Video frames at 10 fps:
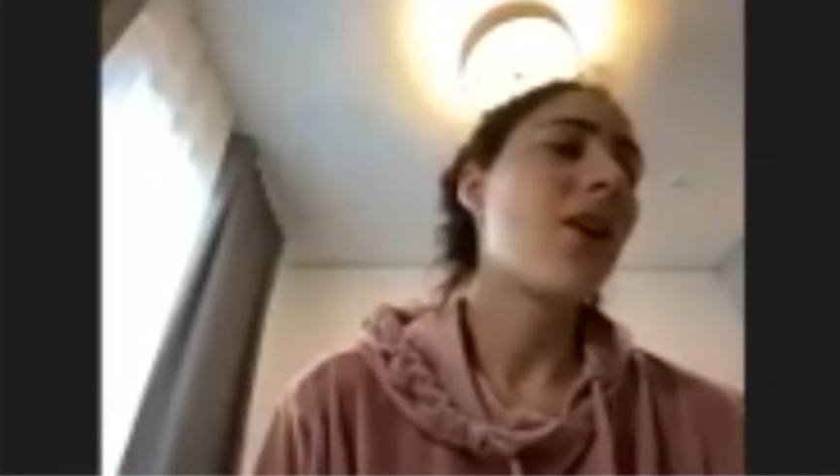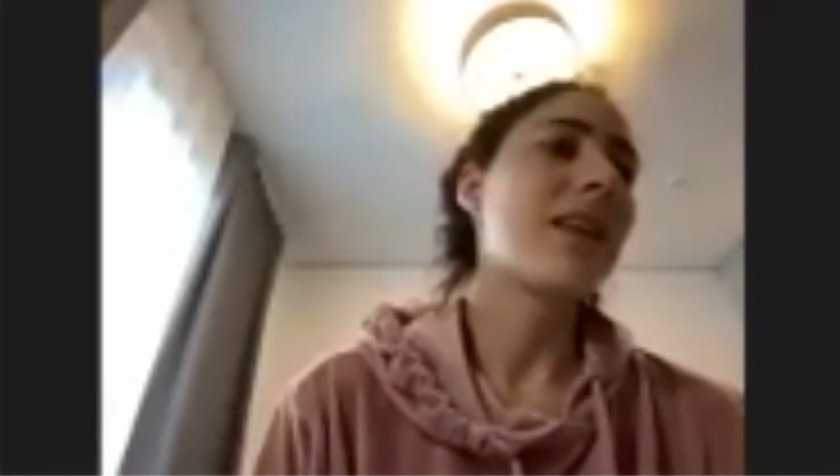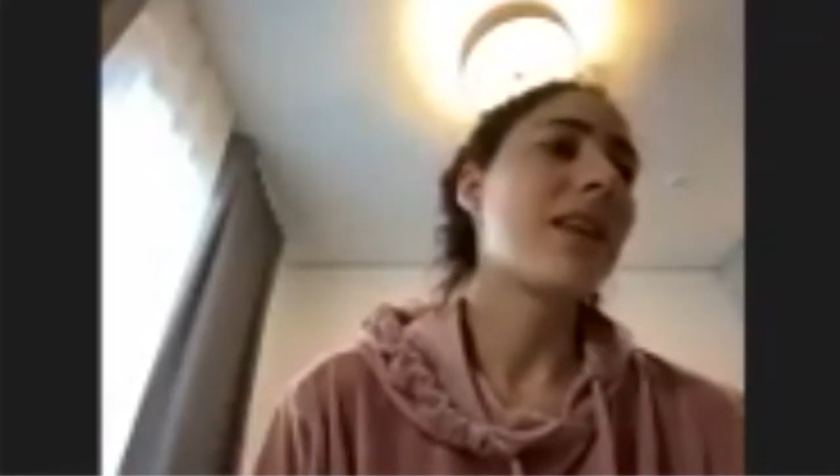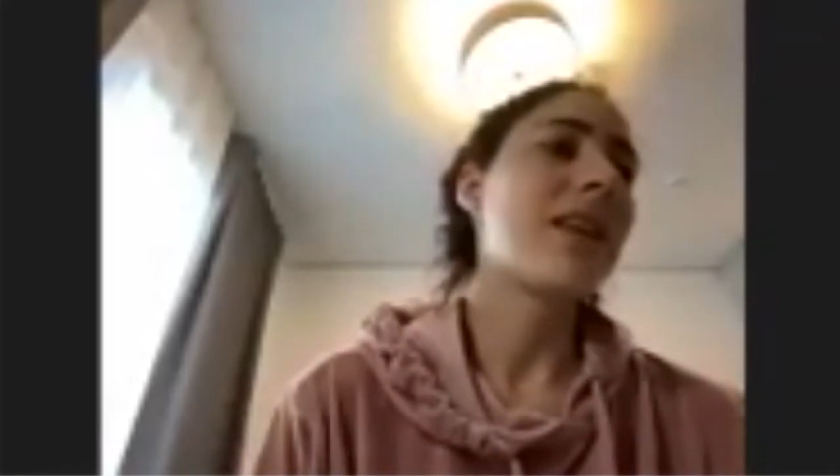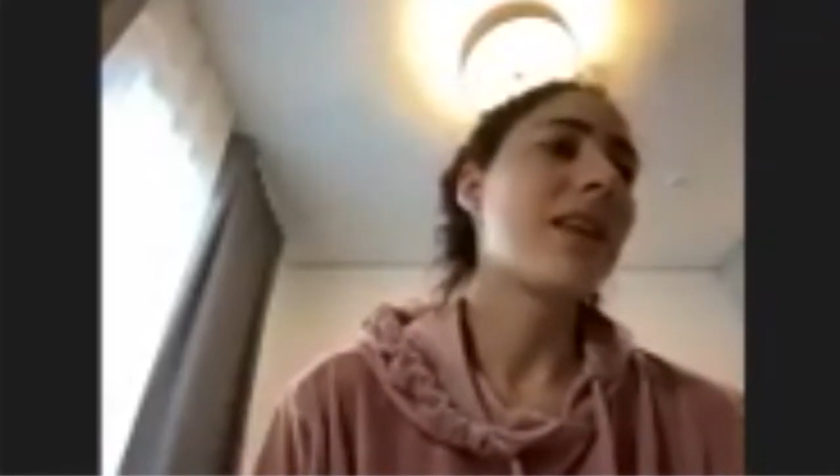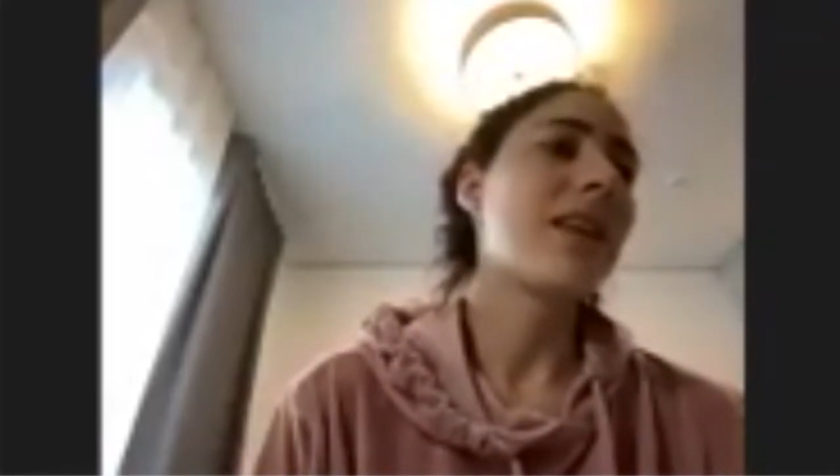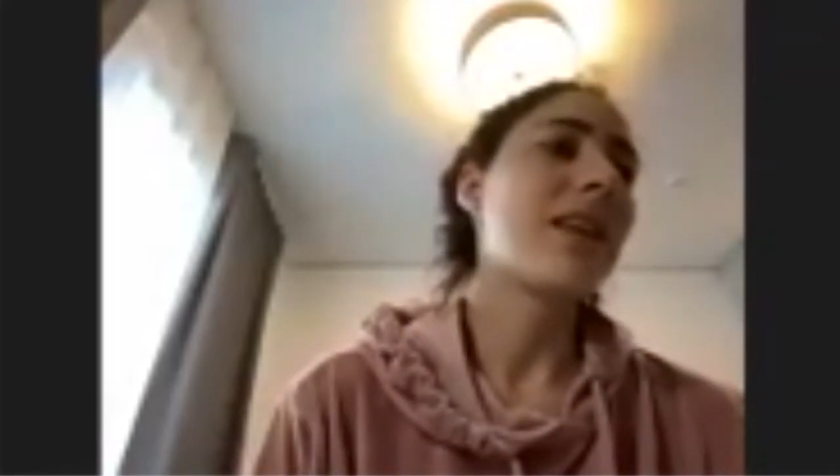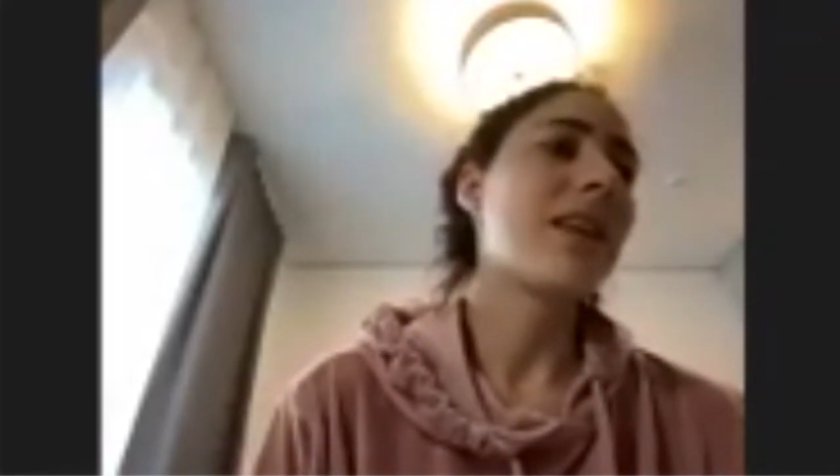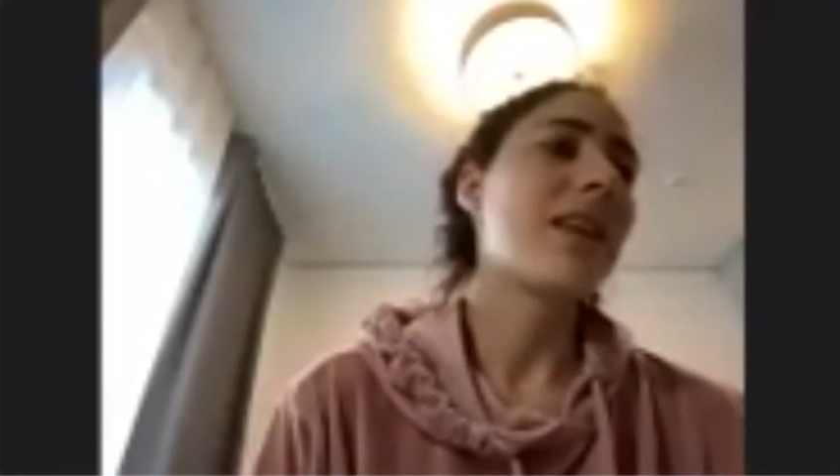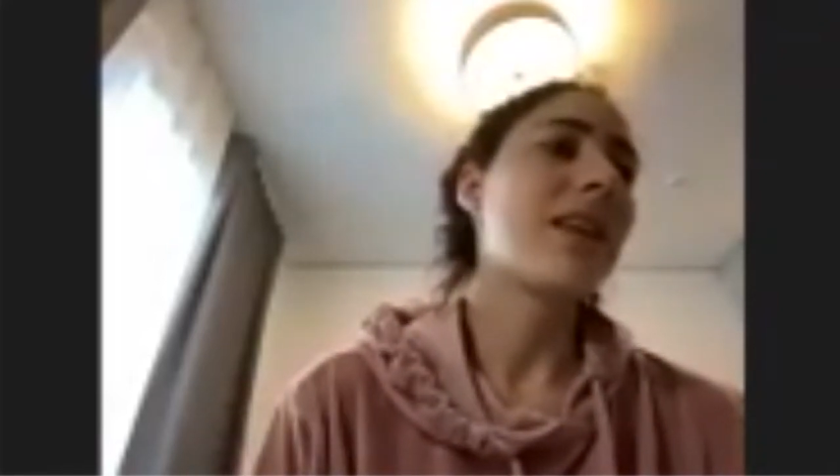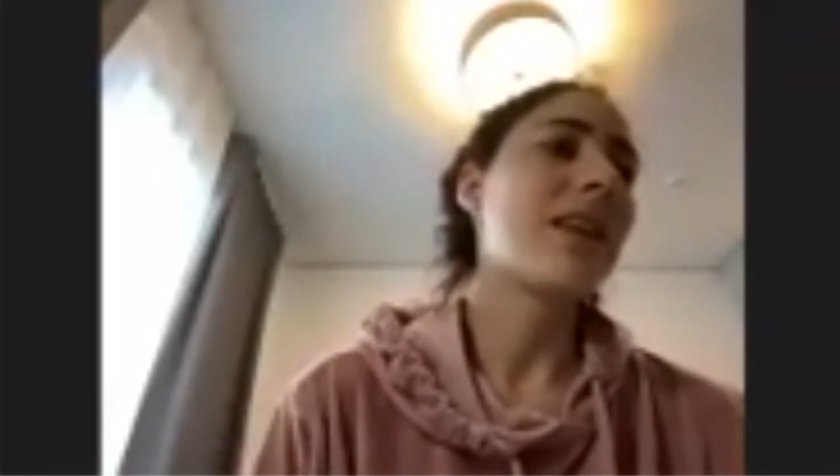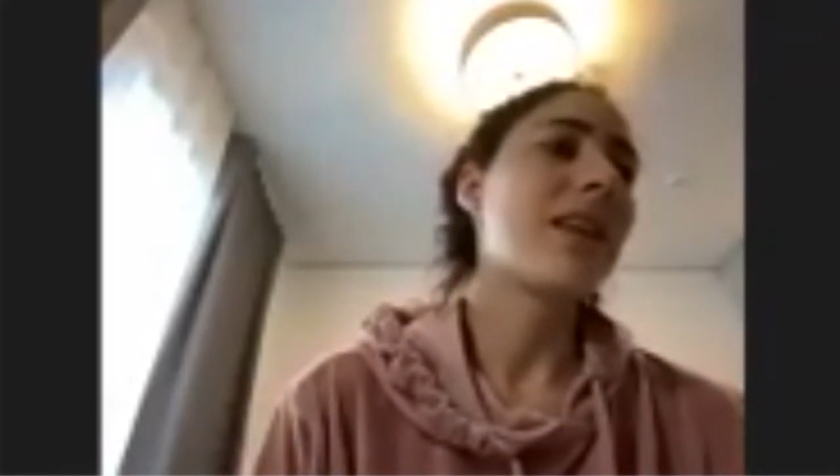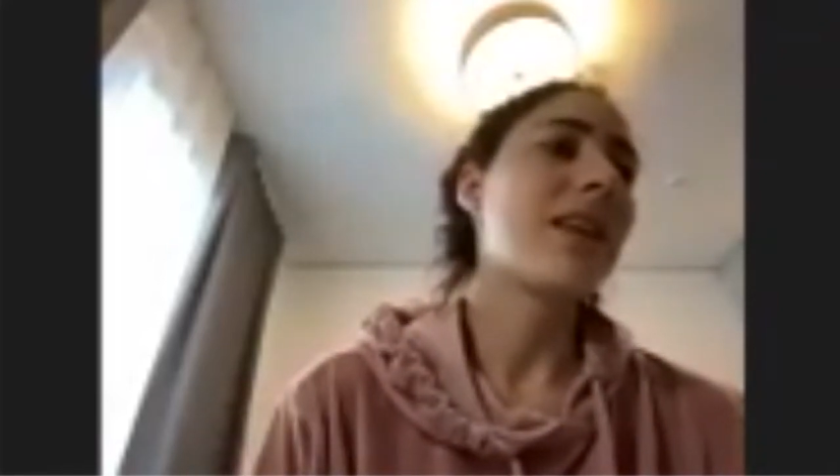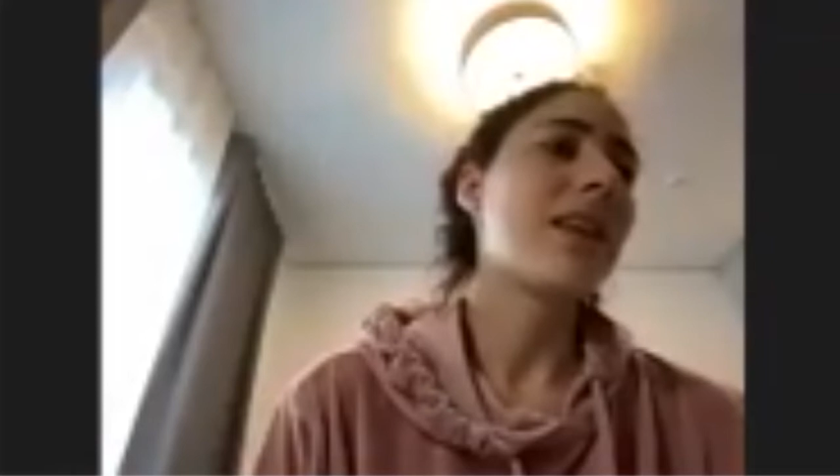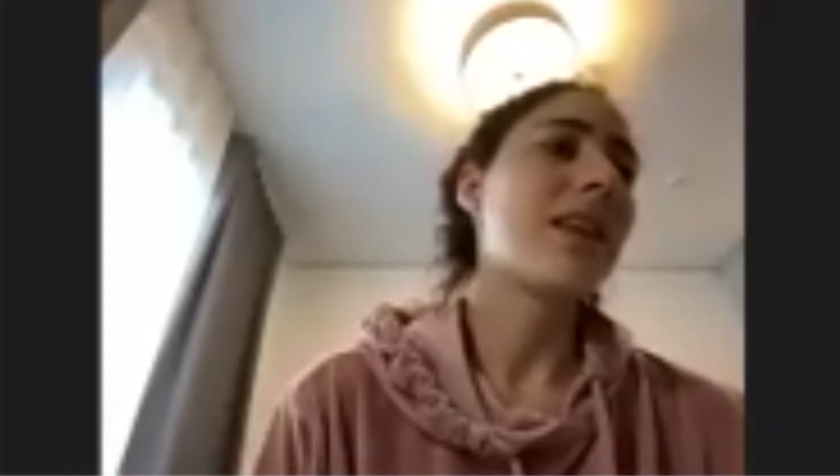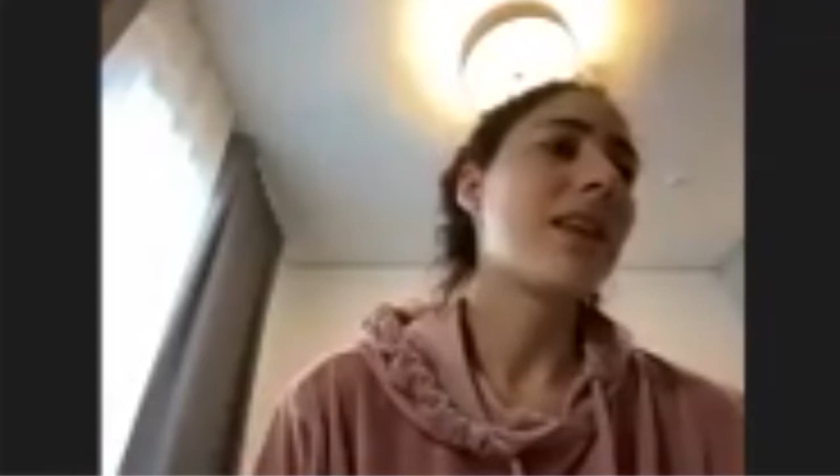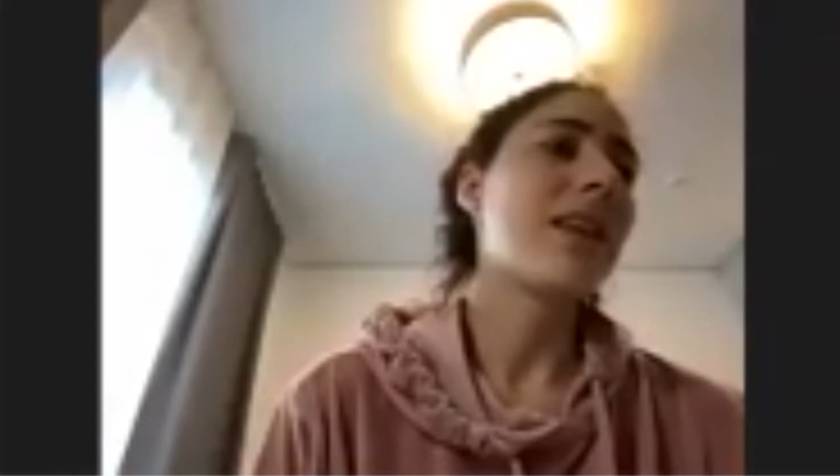as cold as I thought it was